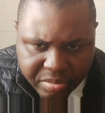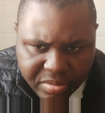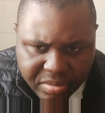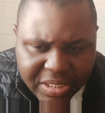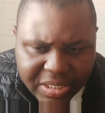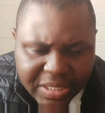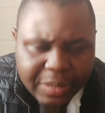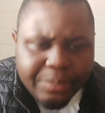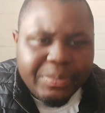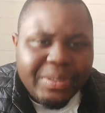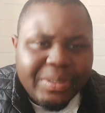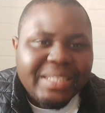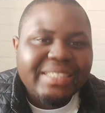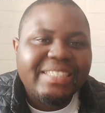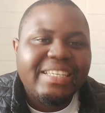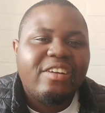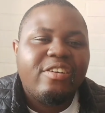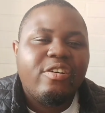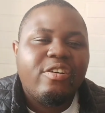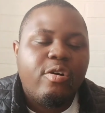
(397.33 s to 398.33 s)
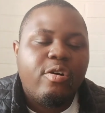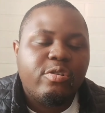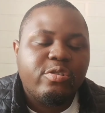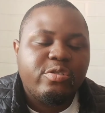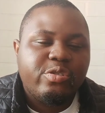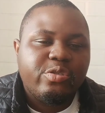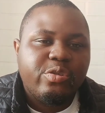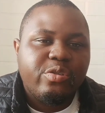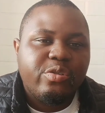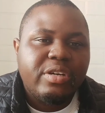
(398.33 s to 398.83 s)
beans cake
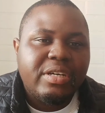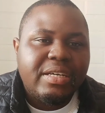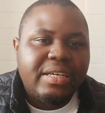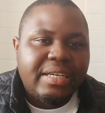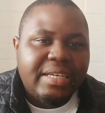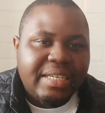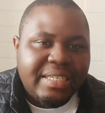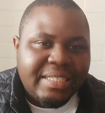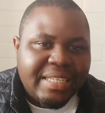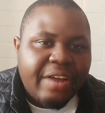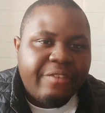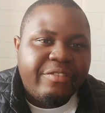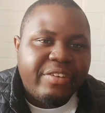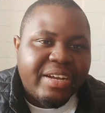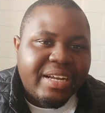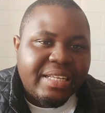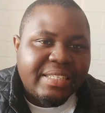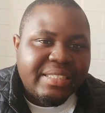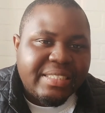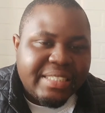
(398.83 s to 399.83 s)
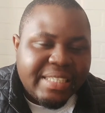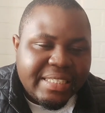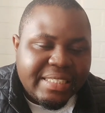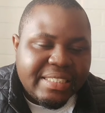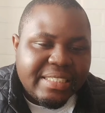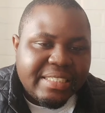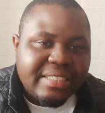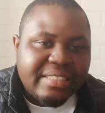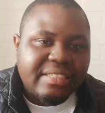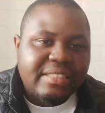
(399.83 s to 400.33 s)
also in African
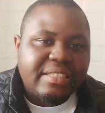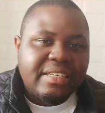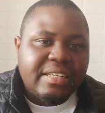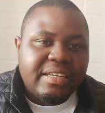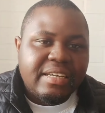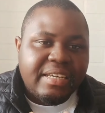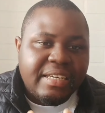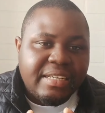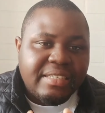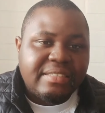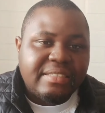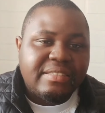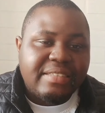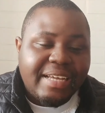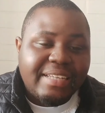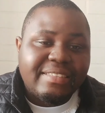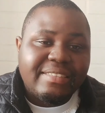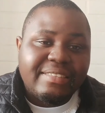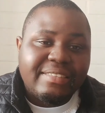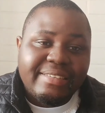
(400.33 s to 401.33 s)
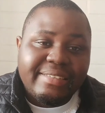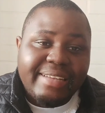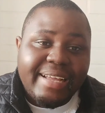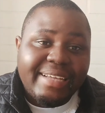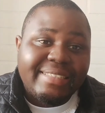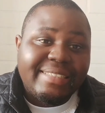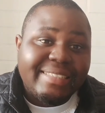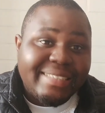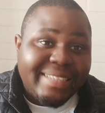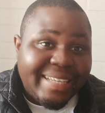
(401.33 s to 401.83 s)
setting, in that is
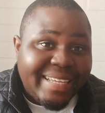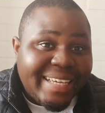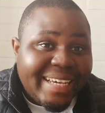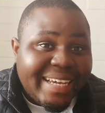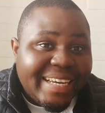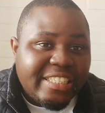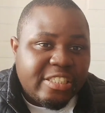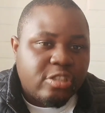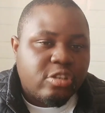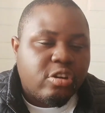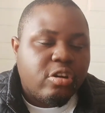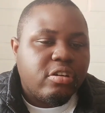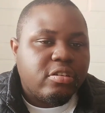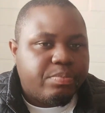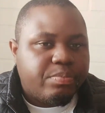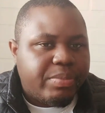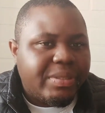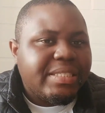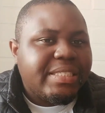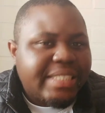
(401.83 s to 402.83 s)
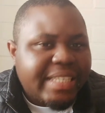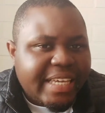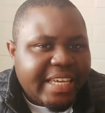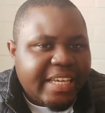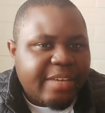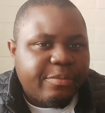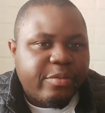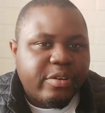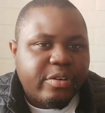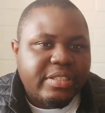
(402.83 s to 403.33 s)
the English is called beans cake,
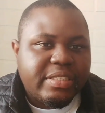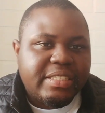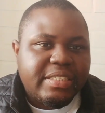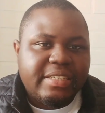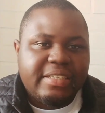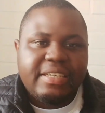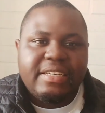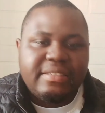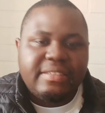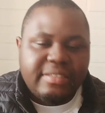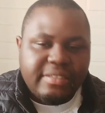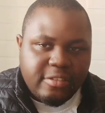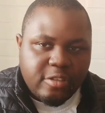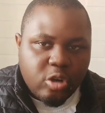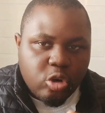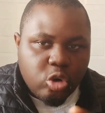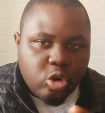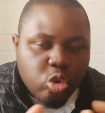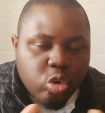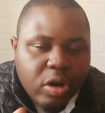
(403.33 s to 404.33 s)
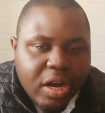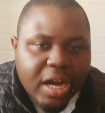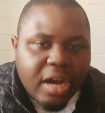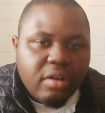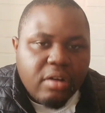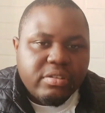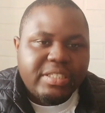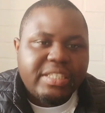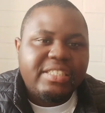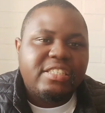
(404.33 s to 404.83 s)
but in your local
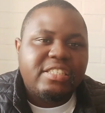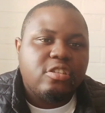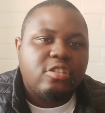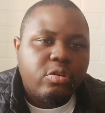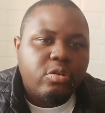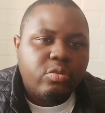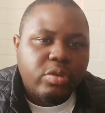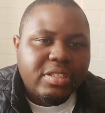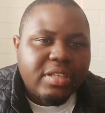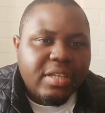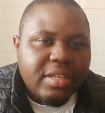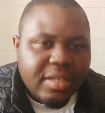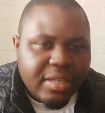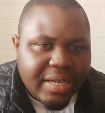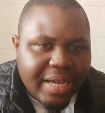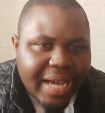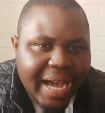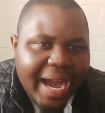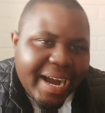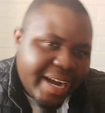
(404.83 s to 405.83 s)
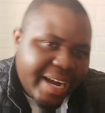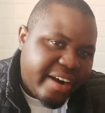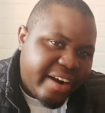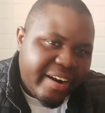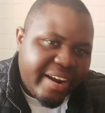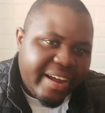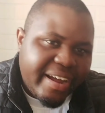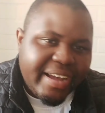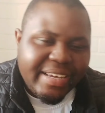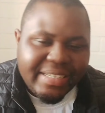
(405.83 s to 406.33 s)
setting it's called what, akara.
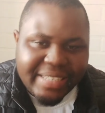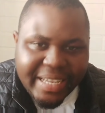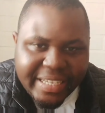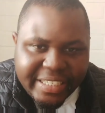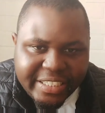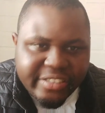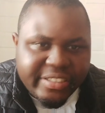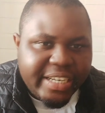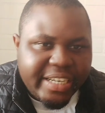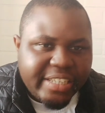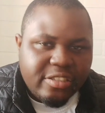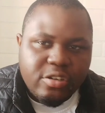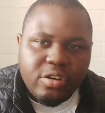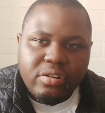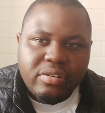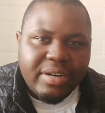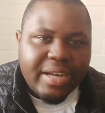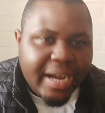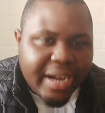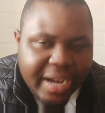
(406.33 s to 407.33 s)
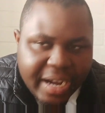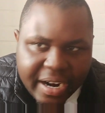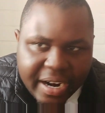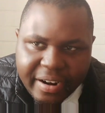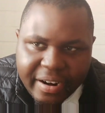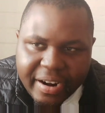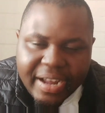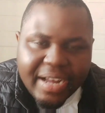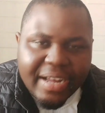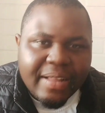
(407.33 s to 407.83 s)
In Nigeria it's called akara.
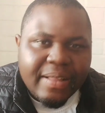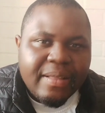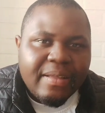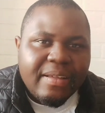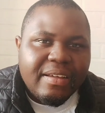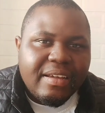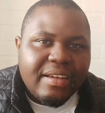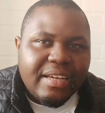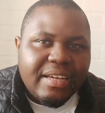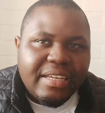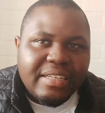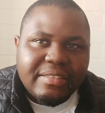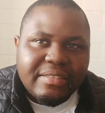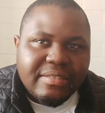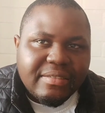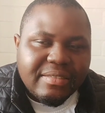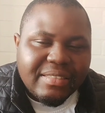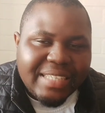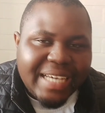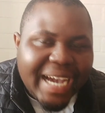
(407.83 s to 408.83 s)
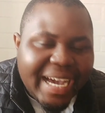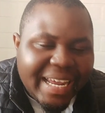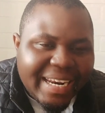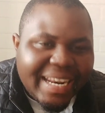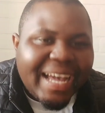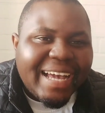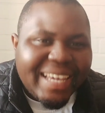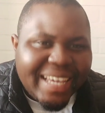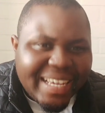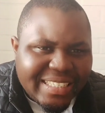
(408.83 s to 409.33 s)
In Ghana I
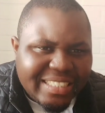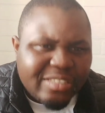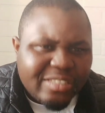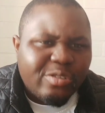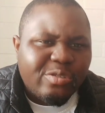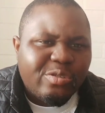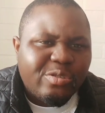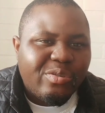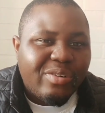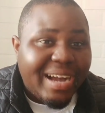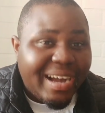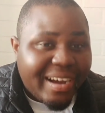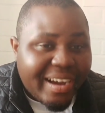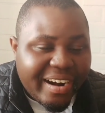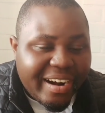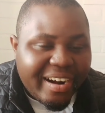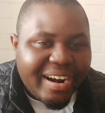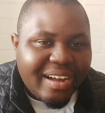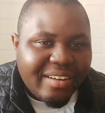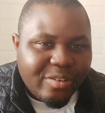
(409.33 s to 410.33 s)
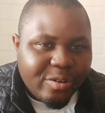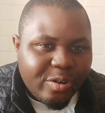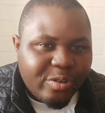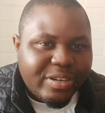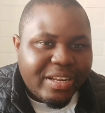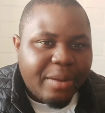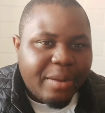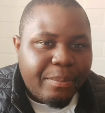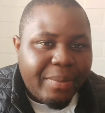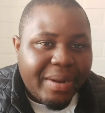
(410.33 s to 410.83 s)
guess it's also akara, and other
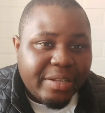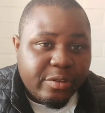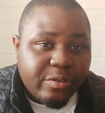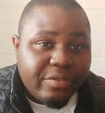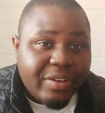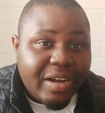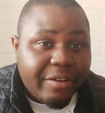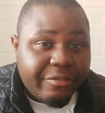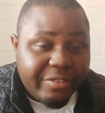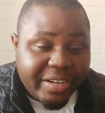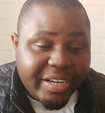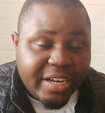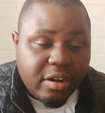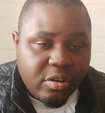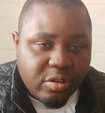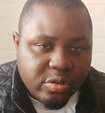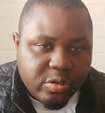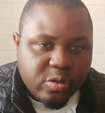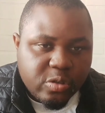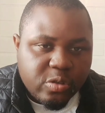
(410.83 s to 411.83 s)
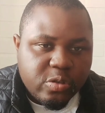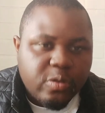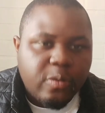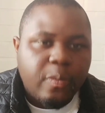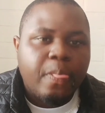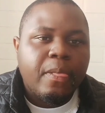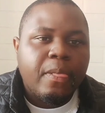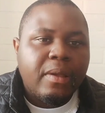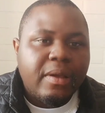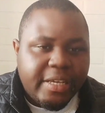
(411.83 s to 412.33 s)
part of Africa also. So
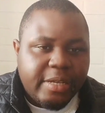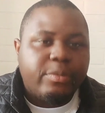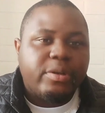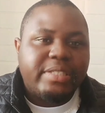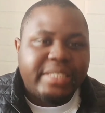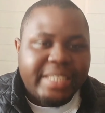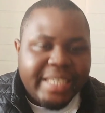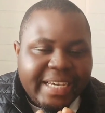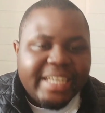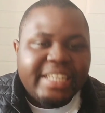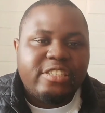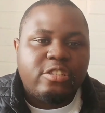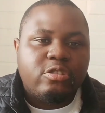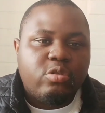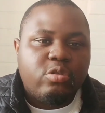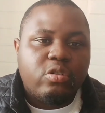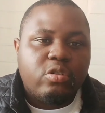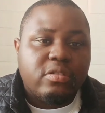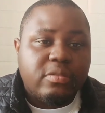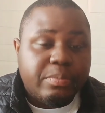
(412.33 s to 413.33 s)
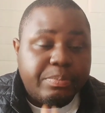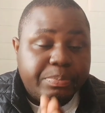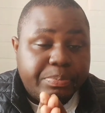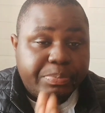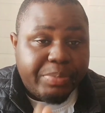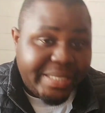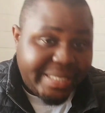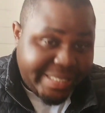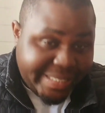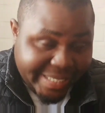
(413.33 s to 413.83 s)
but English is called beans
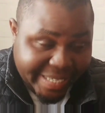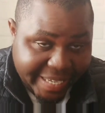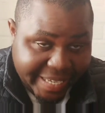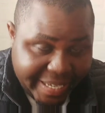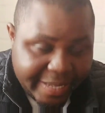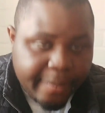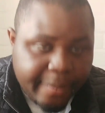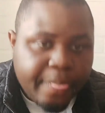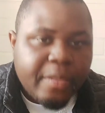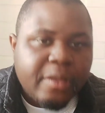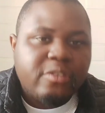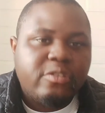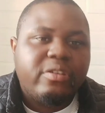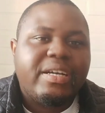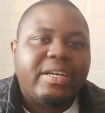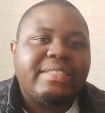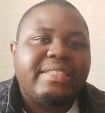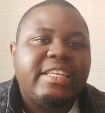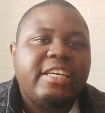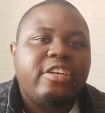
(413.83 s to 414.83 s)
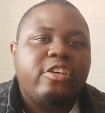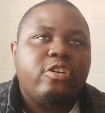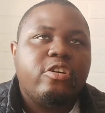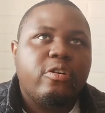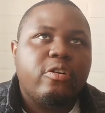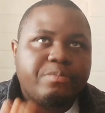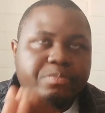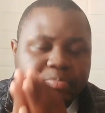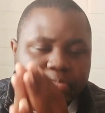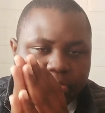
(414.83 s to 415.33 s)
cake. You can take your
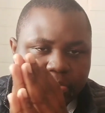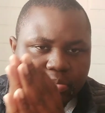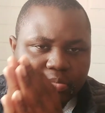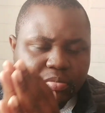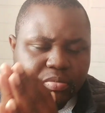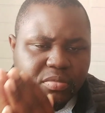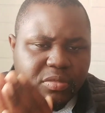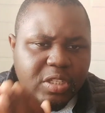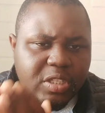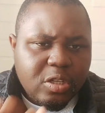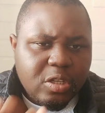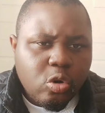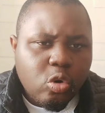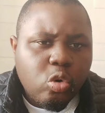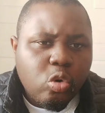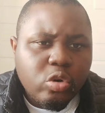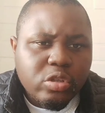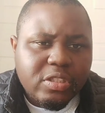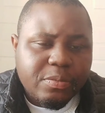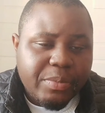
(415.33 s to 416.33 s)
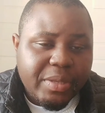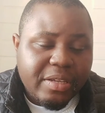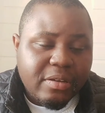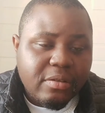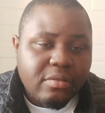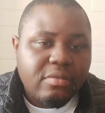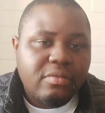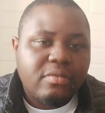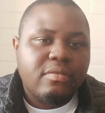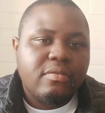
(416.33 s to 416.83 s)
oatmeal
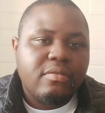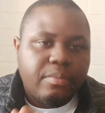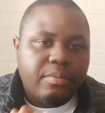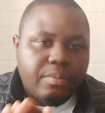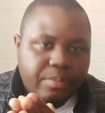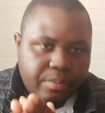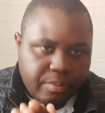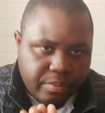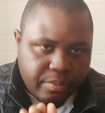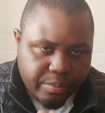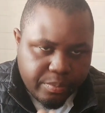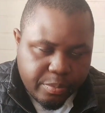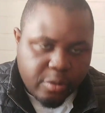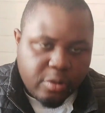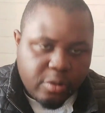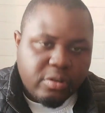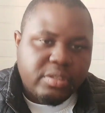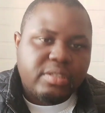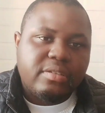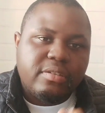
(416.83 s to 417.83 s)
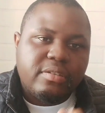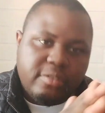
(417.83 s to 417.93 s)
plus your